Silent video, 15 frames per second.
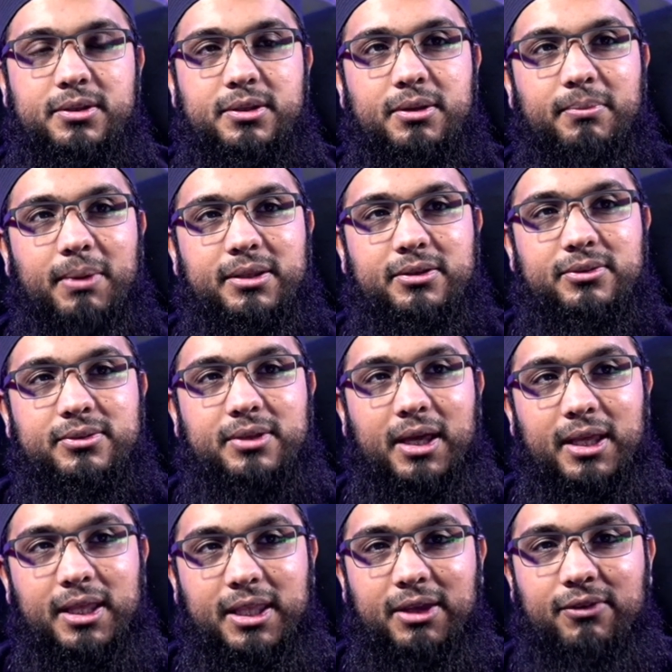the matters
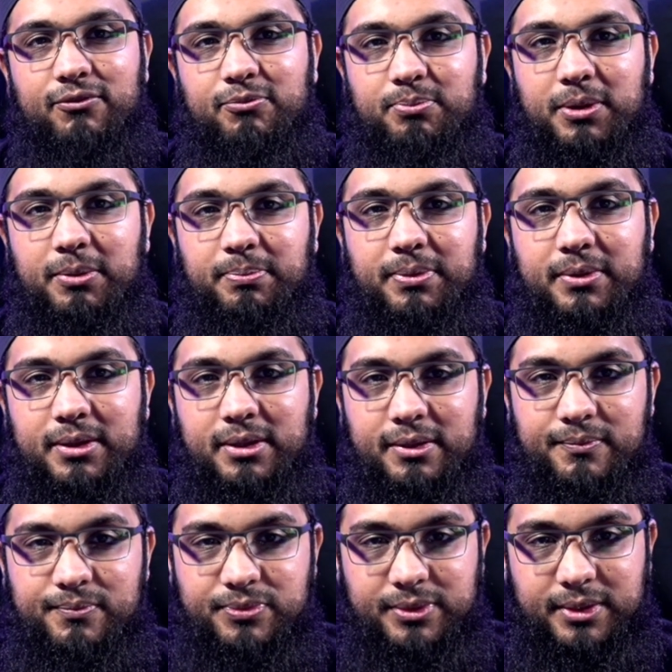that give
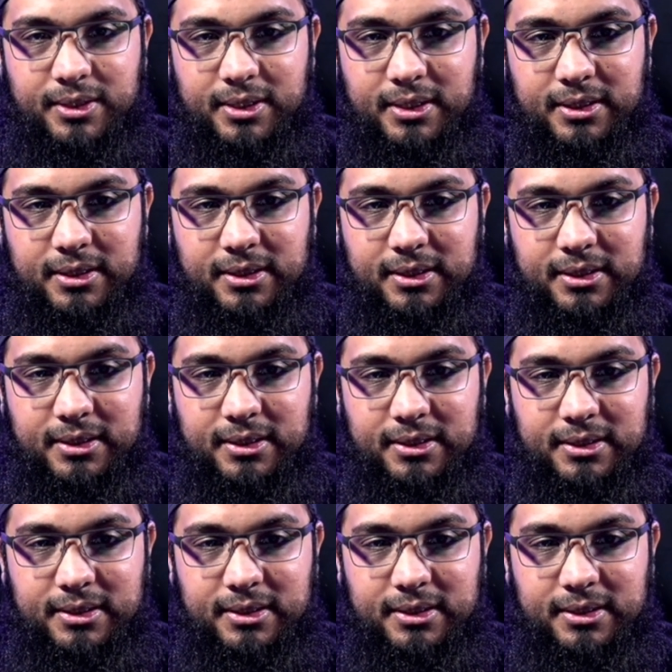people uh,